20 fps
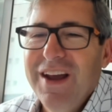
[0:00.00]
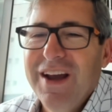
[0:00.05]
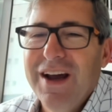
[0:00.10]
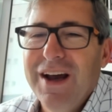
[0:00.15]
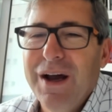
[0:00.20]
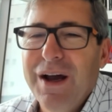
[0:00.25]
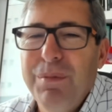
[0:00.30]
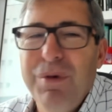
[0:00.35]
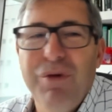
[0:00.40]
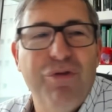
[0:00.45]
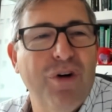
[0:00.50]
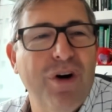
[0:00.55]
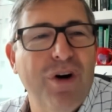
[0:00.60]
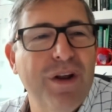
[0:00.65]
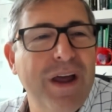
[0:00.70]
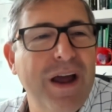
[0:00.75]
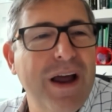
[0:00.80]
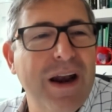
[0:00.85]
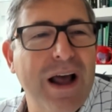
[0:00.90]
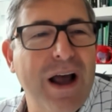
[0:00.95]
Uh, before
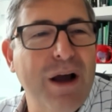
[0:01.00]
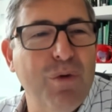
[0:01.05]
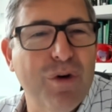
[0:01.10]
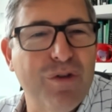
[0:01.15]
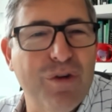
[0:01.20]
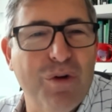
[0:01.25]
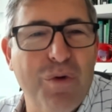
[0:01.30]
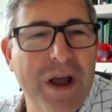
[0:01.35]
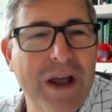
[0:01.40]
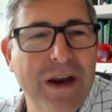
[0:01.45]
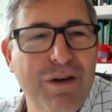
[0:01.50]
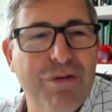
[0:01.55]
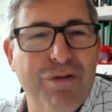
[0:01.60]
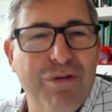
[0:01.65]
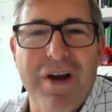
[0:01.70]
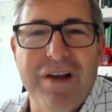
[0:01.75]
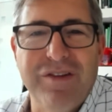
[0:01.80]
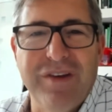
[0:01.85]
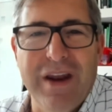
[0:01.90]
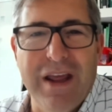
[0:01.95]
that, I was already
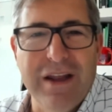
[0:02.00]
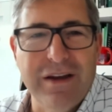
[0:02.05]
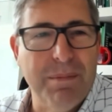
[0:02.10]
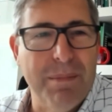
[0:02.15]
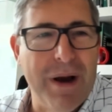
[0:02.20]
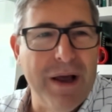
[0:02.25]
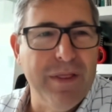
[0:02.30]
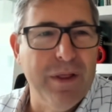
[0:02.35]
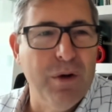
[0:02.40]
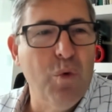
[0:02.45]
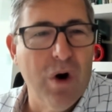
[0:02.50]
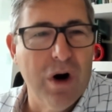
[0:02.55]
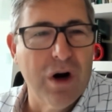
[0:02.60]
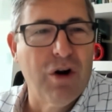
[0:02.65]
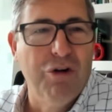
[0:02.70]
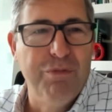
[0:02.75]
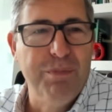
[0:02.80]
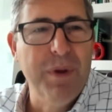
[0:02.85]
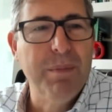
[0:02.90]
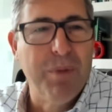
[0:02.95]
fascinated by the
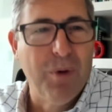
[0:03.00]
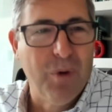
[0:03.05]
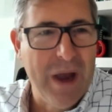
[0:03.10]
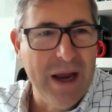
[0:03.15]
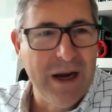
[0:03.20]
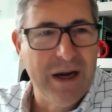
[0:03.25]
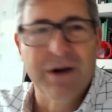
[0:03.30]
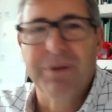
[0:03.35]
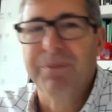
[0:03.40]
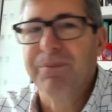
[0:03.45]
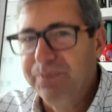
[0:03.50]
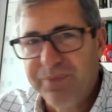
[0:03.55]
work of people like